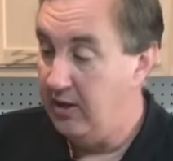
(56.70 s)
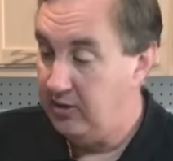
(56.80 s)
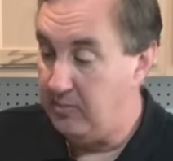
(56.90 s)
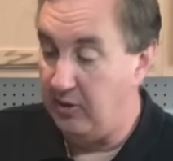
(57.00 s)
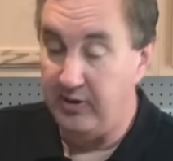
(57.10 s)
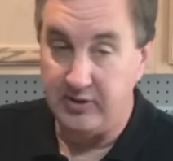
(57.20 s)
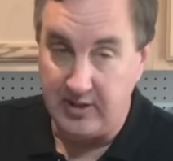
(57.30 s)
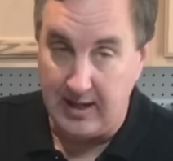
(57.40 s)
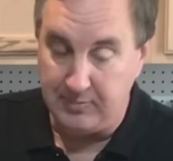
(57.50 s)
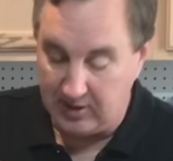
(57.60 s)
to mount this
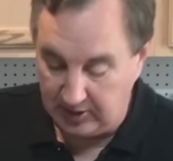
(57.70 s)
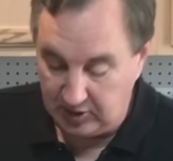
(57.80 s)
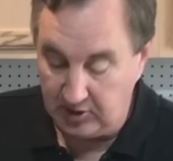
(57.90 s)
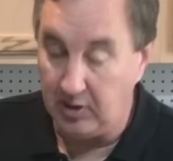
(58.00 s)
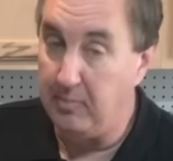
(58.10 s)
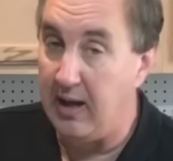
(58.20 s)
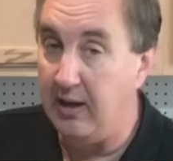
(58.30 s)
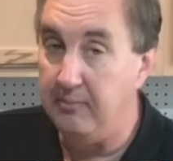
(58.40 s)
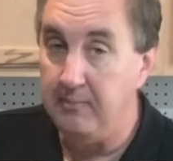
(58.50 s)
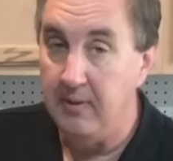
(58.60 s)
top section to the
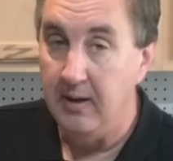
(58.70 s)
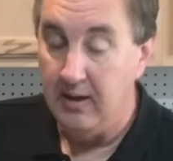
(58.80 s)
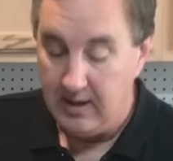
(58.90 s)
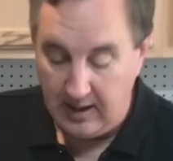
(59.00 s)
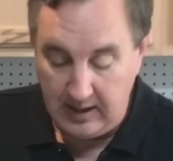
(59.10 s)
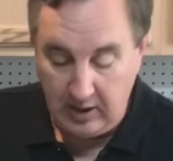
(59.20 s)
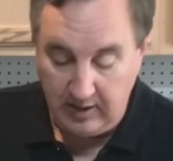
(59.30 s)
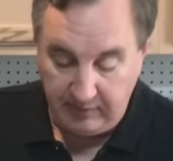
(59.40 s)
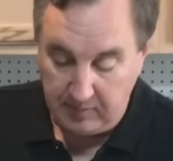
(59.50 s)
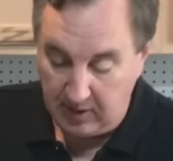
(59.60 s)
bottom and then you
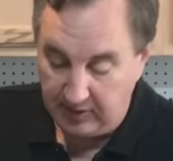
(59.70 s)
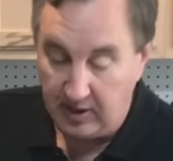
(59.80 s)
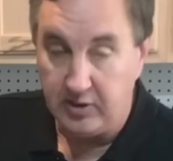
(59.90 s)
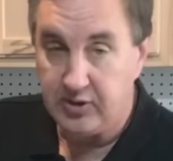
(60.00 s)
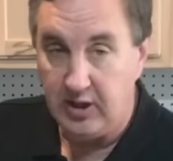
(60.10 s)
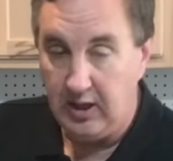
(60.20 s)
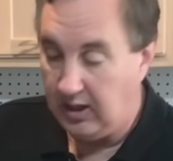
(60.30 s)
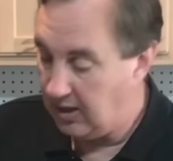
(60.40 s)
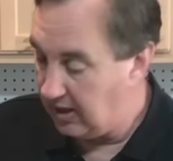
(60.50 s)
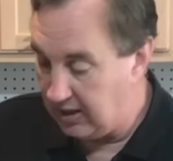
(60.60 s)
have to mount the
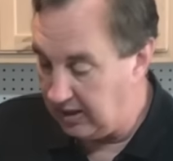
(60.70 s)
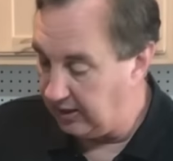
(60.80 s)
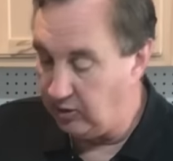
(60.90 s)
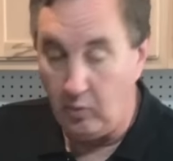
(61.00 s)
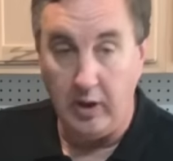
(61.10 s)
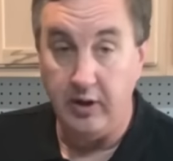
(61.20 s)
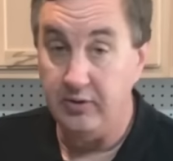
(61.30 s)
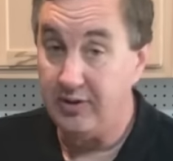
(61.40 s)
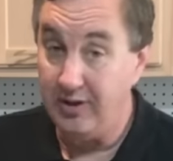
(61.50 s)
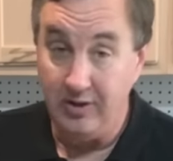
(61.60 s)
LCD and connect the
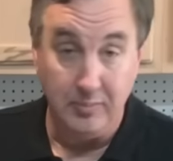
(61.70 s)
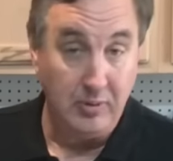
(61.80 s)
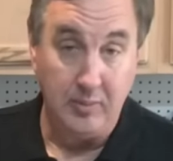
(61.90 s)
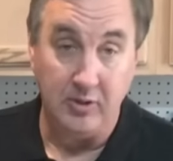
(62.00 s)
wires and you're pretty